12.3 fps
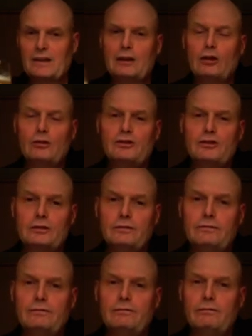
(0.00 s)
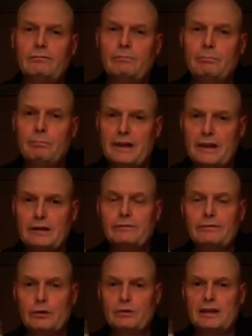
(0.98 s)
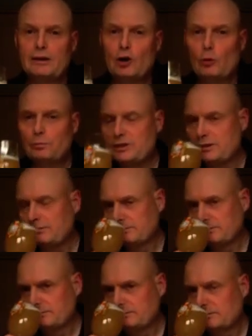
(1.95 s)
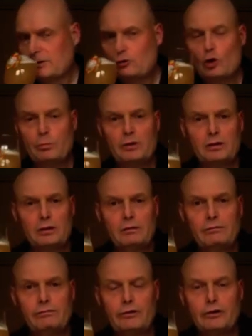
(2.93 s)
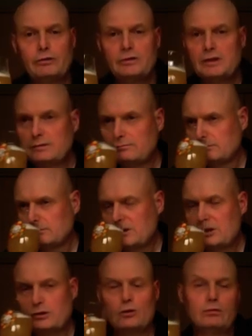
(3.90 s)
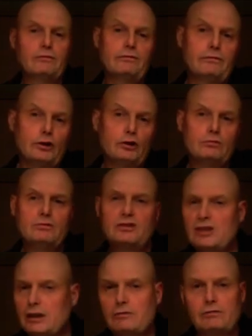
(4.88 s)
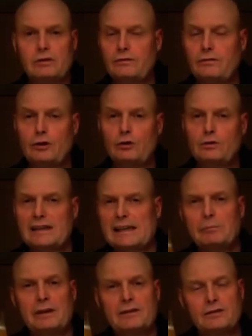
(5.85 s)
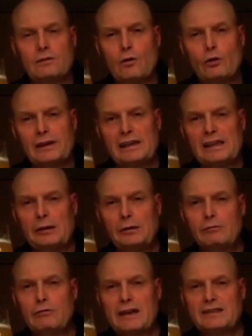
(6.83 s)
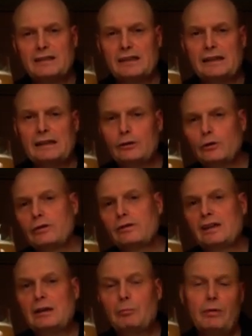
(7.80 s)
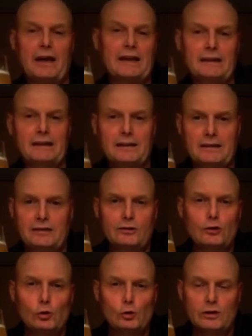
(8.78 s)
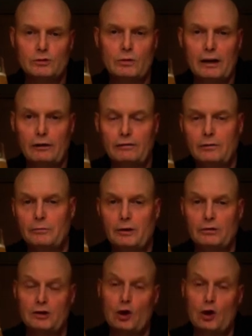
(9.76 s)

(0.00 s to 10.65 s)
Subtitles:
Lots of big fruity hops, tropical fruit, stone fruit, citrus fruit, a little bit of sort of oily, resiny, earthy pininess too as well from those